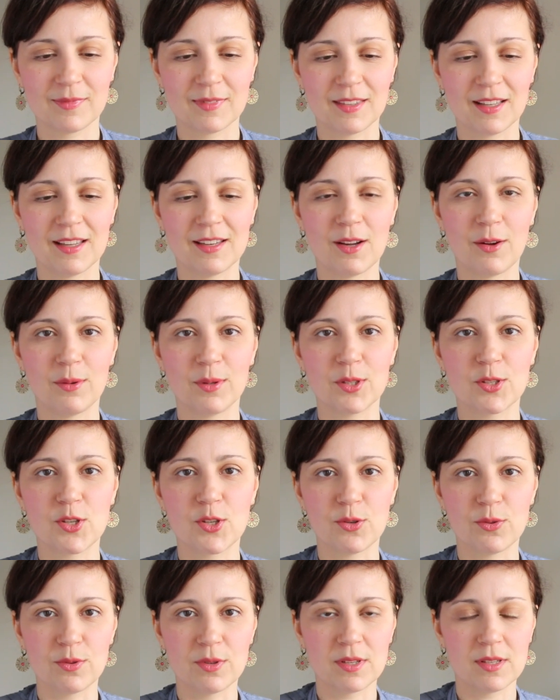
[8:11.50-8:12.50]
And I will
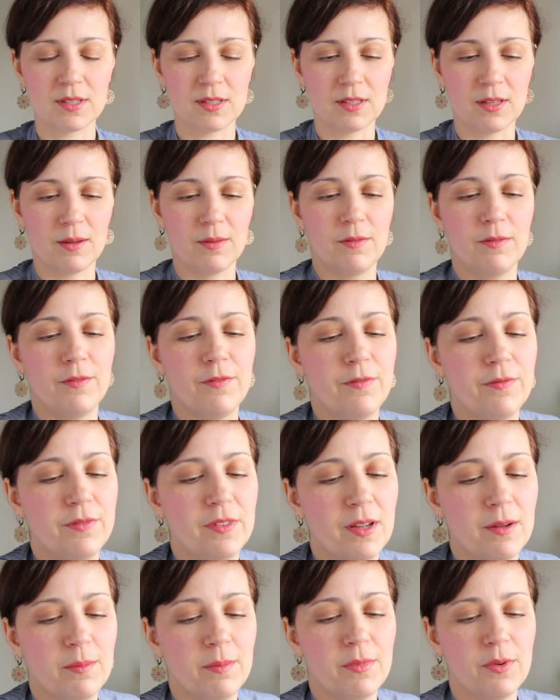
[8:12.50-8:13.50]
choose
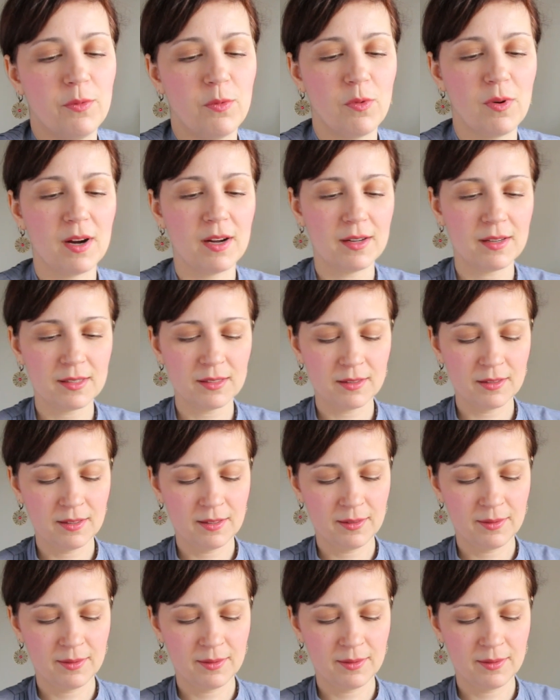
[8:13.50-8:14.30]
number 1,